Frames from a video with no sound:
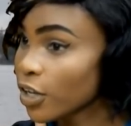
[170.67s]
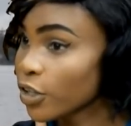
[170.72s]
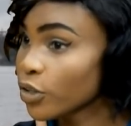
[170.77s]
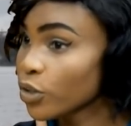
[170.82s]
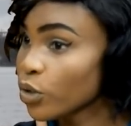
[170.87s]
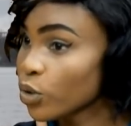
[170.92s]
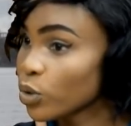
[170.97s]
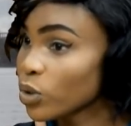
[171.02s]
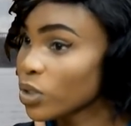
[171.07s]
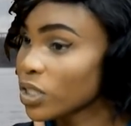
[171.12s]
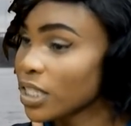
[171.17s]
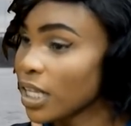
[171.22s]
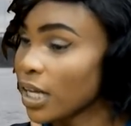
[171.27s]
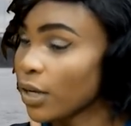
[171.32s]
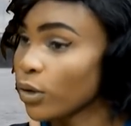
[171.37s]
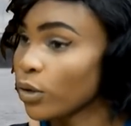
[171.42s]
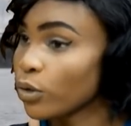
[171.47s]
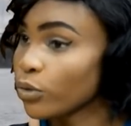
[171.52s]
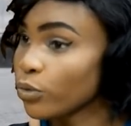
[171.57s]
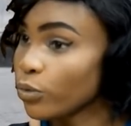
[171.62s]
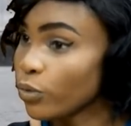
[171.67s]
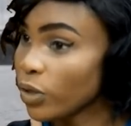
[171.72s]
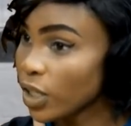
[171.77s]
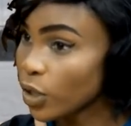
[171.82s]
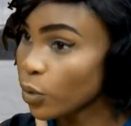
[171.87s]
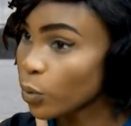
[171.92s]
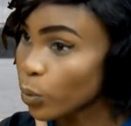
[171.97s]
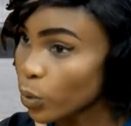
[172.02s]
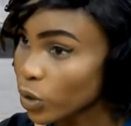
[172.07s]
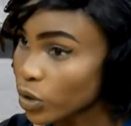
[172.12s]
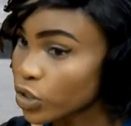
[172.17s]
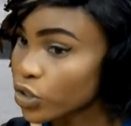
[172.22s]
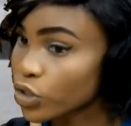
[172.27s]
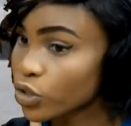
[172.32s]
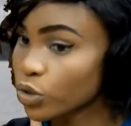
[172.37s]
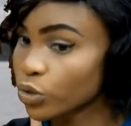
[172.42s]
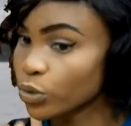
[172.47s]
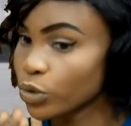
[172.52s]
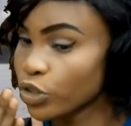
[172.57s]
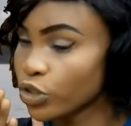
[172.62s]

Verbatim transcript: those that really want to